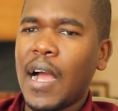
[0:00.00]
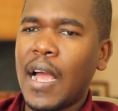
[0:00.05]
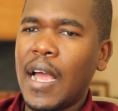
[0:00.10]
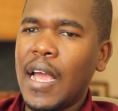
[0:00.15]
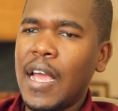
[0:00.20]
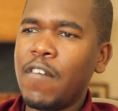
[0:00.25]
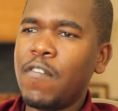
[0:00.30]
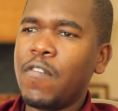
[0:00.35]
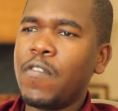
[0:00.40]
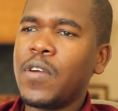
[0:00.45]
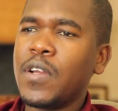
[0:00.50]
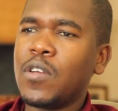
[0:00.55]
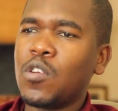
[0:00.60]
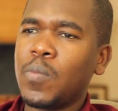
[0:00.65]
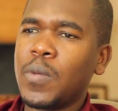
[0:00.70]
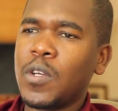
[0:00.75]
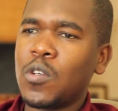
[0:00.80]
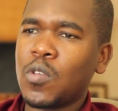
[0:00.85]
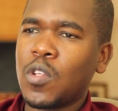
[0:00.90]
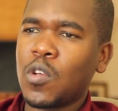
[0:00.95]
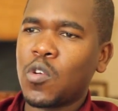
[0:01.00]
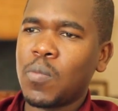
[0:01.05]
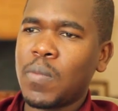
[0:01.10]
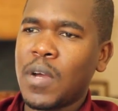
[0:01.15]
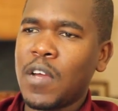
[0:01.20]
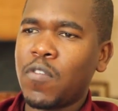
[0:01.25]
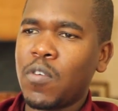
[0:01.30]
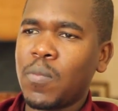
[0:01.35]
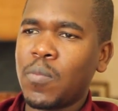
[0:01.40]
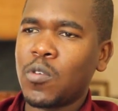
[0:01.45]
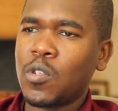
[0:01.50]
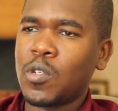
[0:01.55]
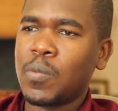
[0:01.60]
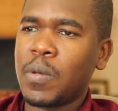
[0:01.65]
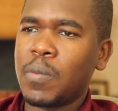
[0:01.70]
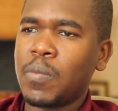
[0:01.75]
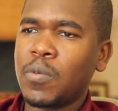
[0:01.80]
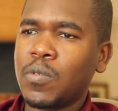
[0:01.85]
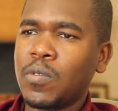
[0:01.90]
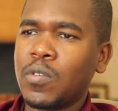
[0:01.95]
every tomato that we buy from those
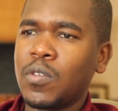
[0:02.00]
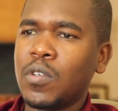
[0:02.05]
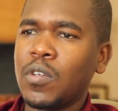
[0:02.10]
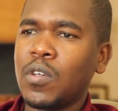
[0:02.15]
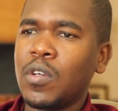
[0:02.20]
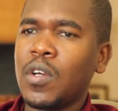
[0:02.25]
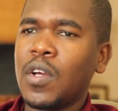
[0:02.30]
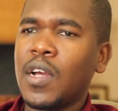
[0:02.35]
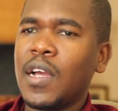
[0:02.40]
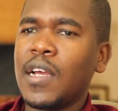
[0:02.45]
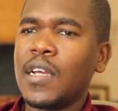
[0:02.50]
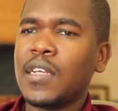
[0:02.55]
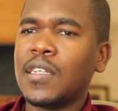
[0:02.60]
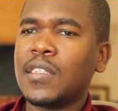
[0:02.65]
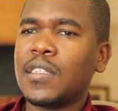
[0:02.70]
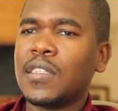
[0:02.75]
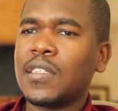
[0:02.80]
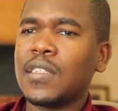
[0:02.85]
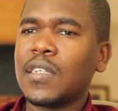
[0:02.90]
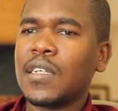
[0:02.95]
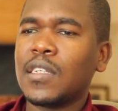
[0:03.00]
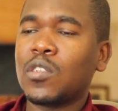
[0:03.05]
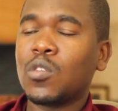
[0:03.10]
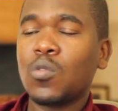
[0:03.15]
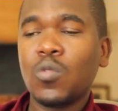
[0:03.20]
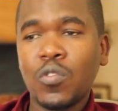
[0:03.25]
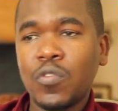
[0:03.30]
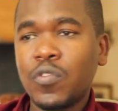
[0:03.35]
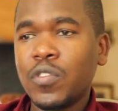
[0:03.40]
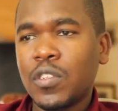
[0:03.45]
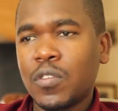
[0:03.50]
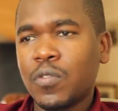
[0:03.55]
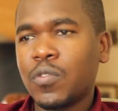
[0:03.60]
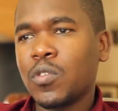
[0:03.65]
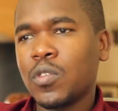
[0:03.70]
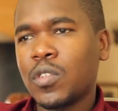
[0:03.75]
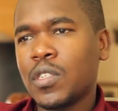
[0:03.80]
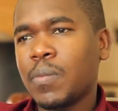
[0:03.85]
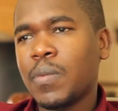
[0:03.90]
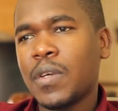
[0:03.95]
people is school fees
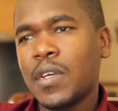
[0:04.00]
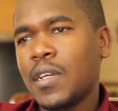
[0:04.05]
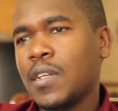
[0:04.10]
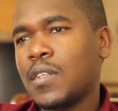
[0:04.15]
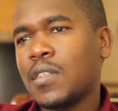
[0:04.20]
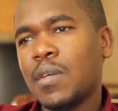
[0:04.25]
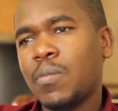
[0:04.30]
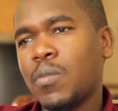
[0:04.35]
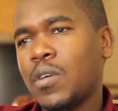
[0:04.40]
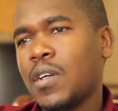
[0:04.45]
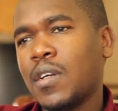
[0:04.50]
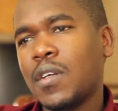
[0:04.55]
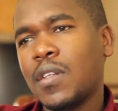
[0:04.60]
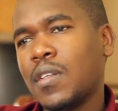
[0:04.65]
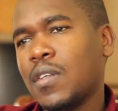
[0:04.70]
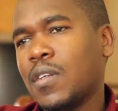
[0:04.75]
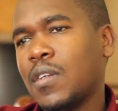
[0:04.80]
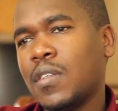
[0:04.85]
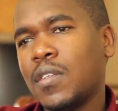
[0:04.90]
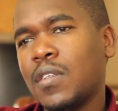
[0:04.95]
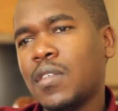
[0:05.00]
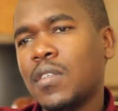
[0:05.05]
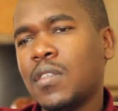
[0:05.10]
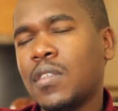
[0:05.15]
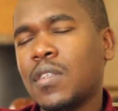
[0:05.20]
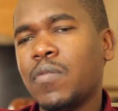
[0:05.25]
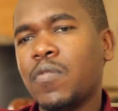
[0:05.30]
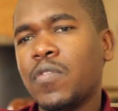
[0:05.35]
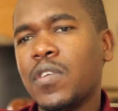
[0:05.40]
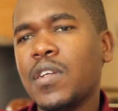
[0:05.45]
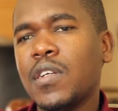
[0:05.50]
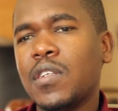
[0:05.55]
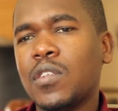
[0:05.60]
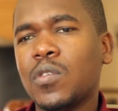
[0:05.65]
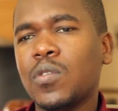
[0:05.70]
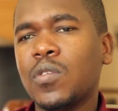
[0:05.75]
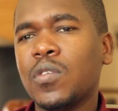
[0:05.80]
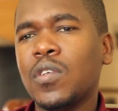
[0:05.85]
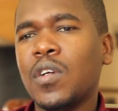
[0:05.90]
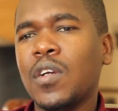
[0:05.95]
for some kid somewhere in some village.
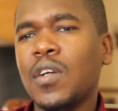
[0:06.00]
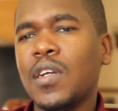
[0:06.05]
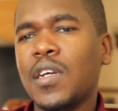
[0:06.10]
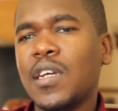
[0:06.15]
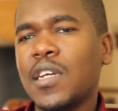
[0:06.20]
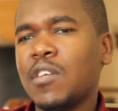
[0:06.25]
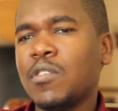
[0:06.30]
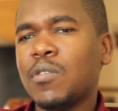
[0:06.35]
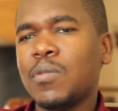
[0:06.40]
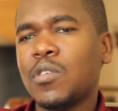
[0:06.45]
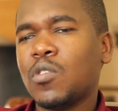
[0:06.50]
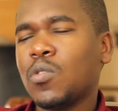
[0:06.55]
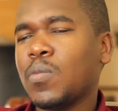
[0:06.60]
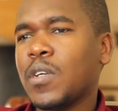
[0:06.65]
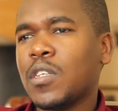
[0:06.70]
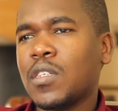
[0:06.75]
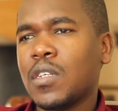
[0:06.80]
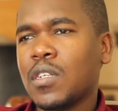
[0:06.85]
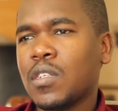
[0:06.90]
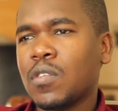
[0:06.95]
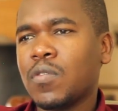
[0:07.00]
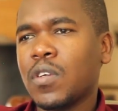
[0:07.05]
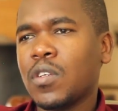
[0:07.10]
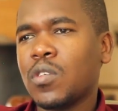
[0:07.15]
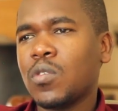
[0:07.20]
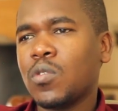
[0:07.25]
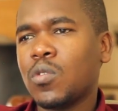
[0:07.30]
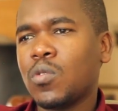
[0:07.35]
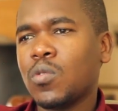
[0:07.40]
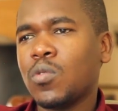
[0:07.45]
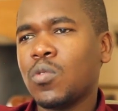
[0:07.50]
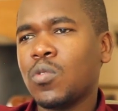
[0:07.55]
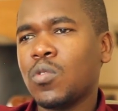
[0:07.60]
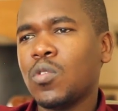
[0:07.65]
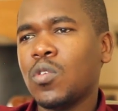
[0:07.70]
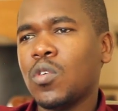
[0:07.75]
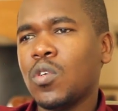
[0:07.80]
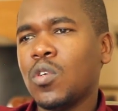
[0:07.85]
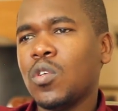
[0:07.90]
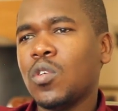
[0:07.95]
So it gives me so much satisfaction
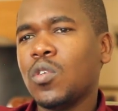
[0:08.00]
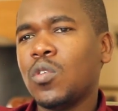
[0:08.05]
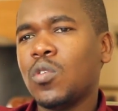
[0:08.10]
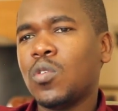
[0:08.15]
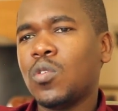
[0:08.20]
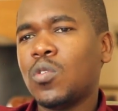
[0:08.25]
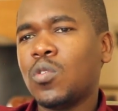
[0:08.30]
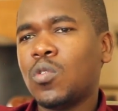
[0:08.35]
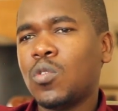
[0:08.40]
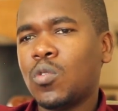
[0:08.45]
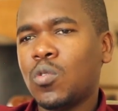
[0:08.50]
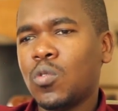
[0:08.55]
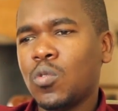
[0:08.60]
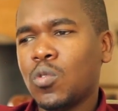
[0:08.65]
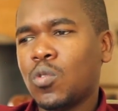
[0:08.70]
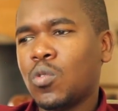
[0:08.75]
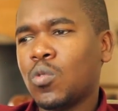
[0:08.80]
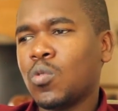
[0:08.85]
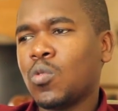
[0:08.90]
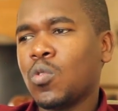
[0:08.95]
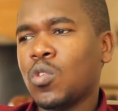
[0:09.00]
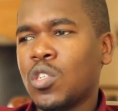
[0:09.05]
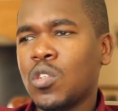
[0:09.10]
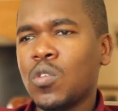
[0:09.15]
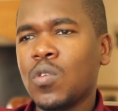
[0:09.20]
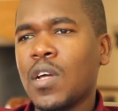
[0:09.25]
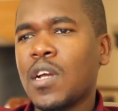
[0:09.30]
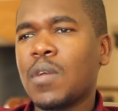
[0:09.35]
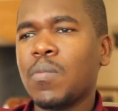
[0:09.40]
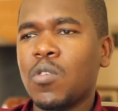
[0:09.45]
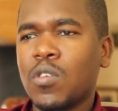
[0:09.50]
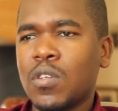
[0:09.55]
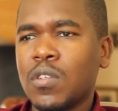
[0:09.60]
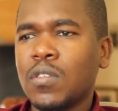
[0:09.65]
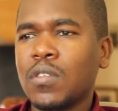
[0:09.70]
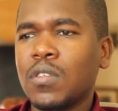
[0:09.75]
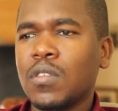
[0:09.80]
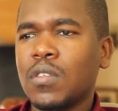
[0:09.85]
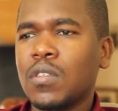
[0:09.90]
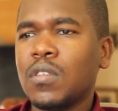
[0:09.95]
to continue that model
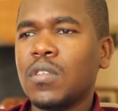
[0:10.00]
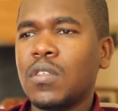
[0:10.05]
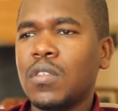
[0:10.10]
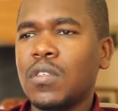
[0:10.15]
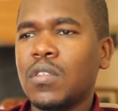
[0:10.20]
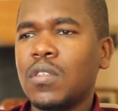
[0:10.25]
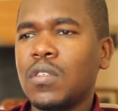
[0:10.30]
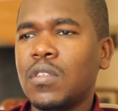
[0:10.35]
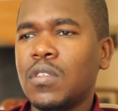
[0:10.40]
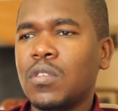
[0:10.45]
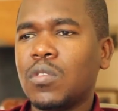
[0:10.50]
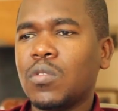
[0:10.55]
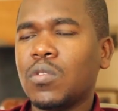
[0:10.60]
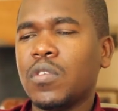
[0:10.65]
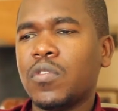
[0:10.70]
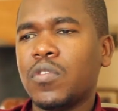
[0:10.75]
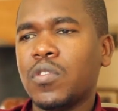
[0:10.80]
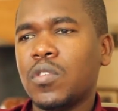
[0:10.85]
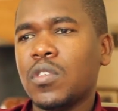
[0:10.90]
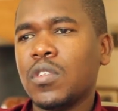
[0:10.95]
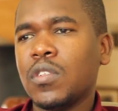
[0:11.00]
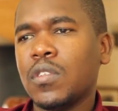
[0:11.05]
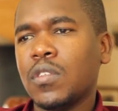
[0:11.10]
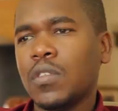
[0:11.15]
into the future.